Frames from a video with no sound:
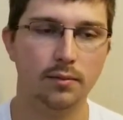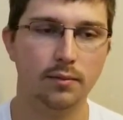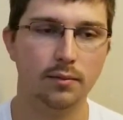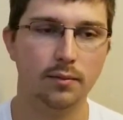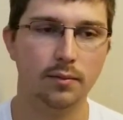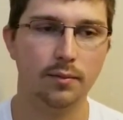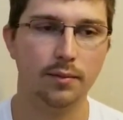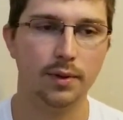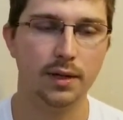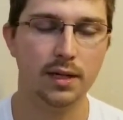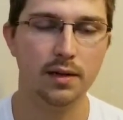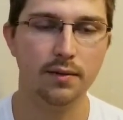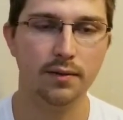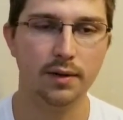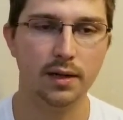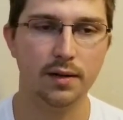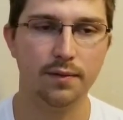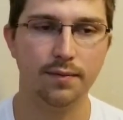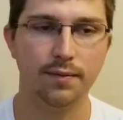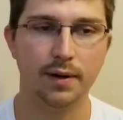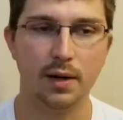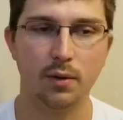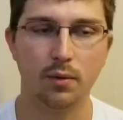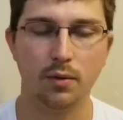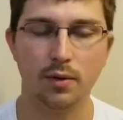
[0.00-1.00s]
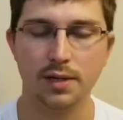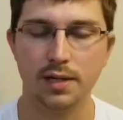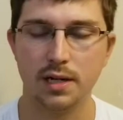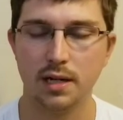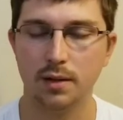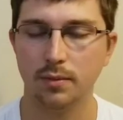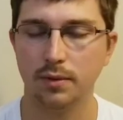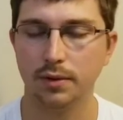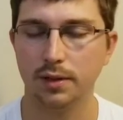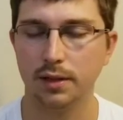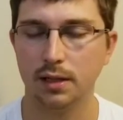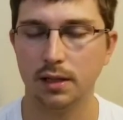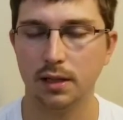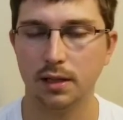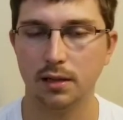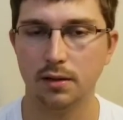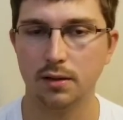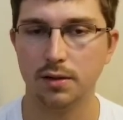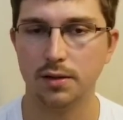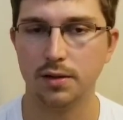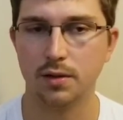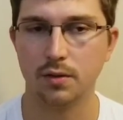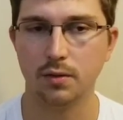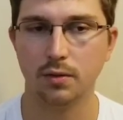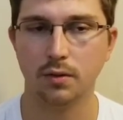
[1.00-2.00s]
But even if I was able to get into
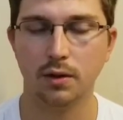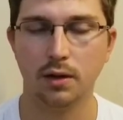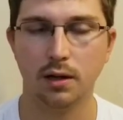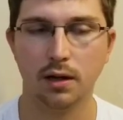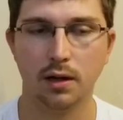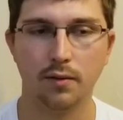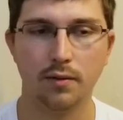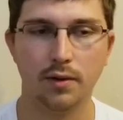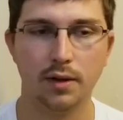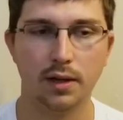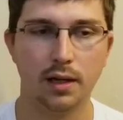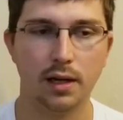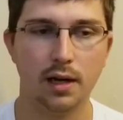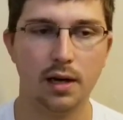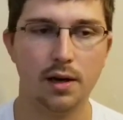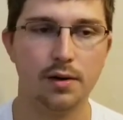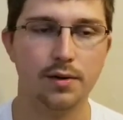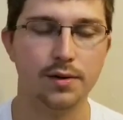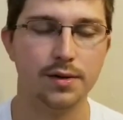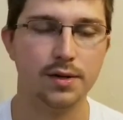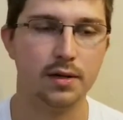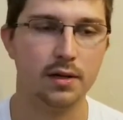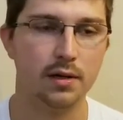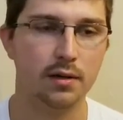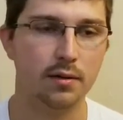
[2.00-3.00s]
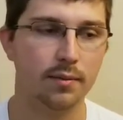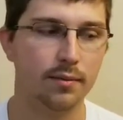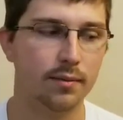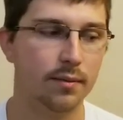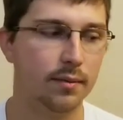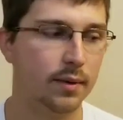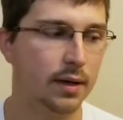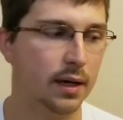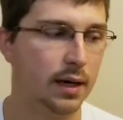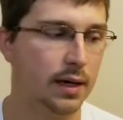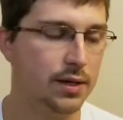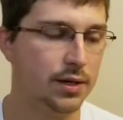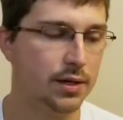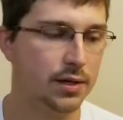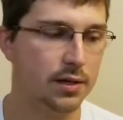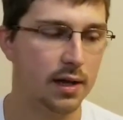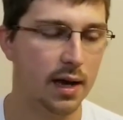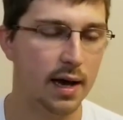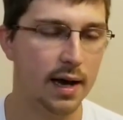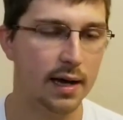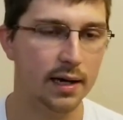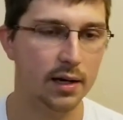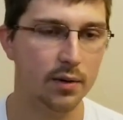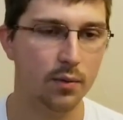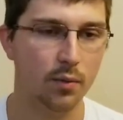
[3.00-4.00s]
schooling and everything else, I
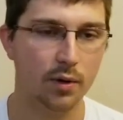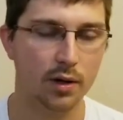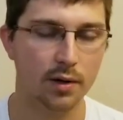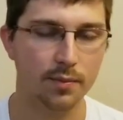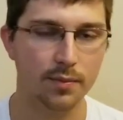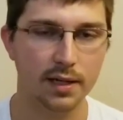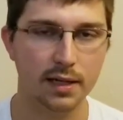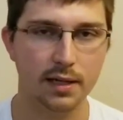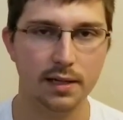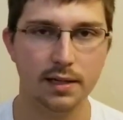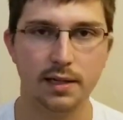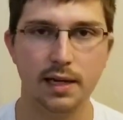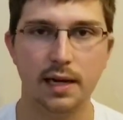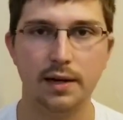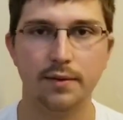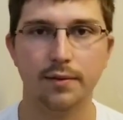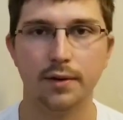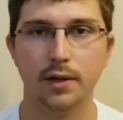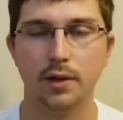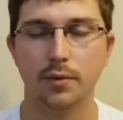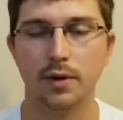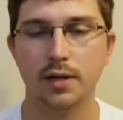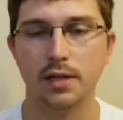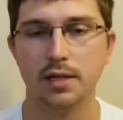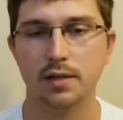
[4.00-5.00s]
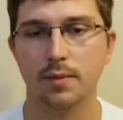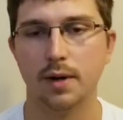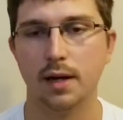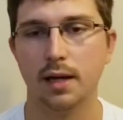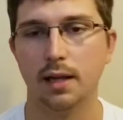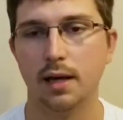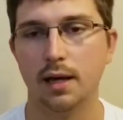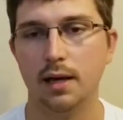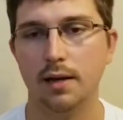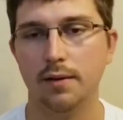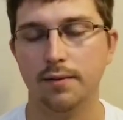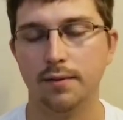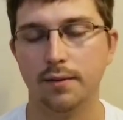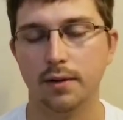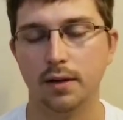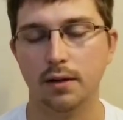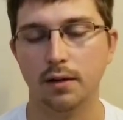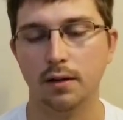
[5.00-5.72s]
didn't want to be in debt for the rest of my life, and